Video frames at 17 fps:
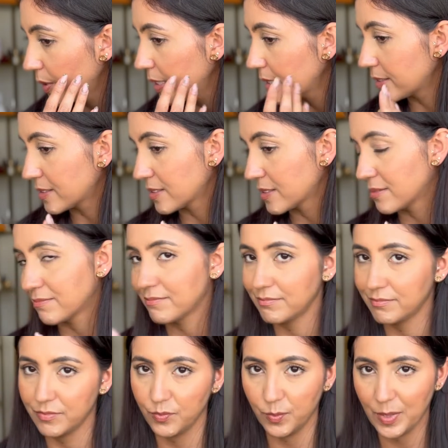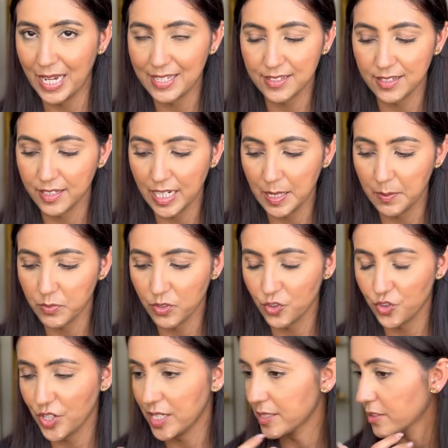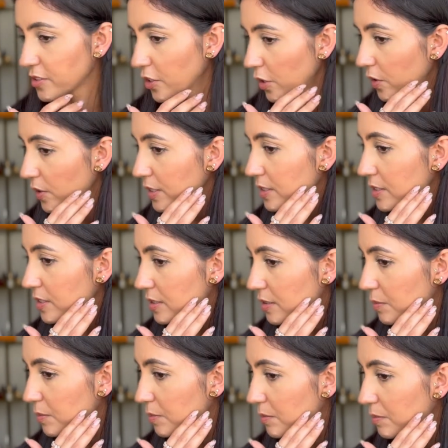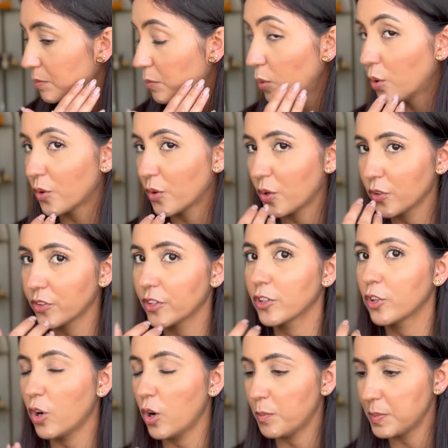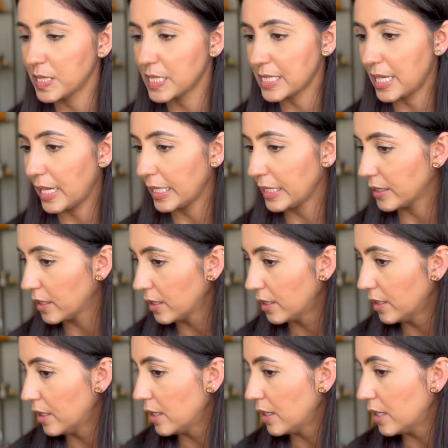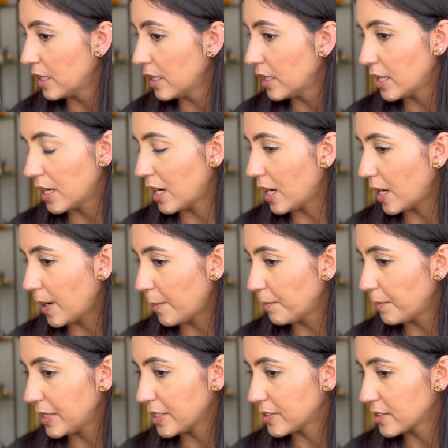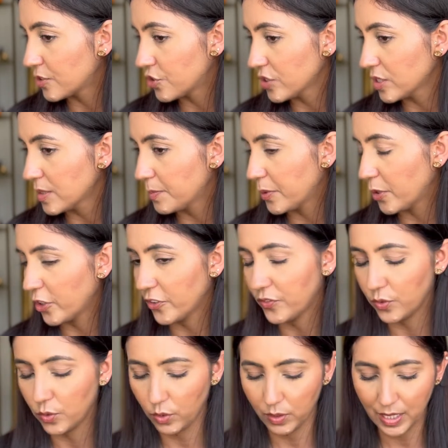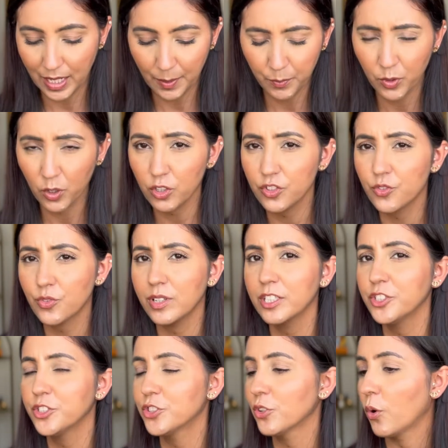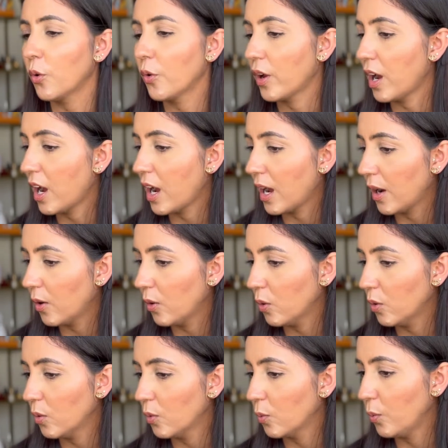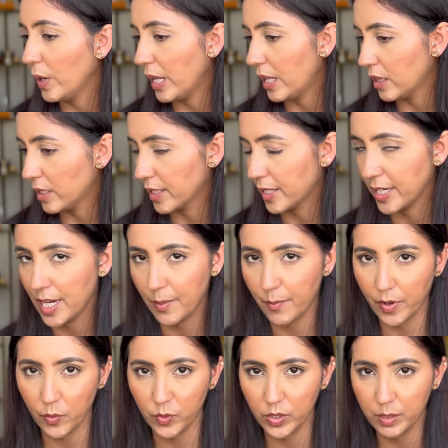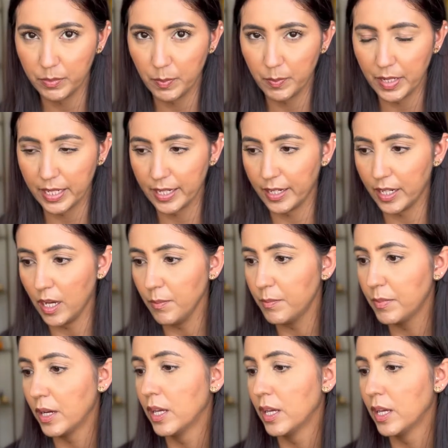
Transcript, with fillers: it's as the name suggests you know it's more on the copper side um, it's just beautiful I'm not really sure how well the camera will be picking up